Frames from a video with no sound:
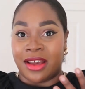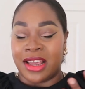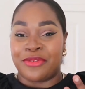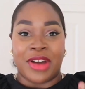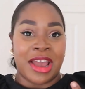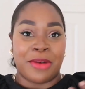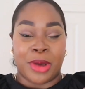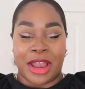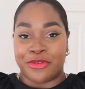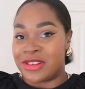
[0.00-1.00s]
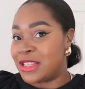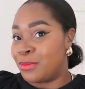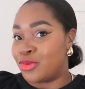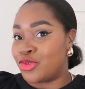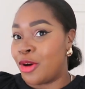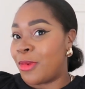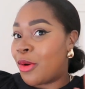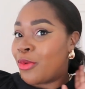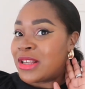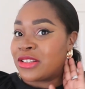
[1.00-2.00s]
a, if I am going for a simple top,
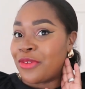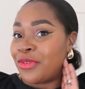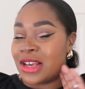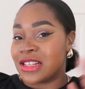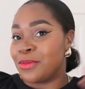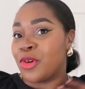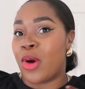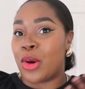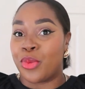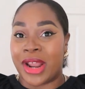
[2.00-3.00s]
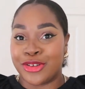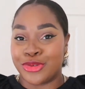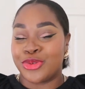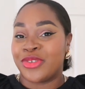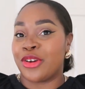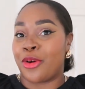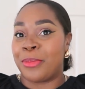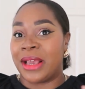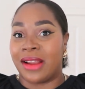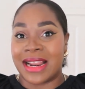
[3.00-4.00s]
I'll always go for like some quite ornate jewelry or a
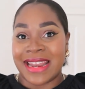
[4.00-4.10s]
big like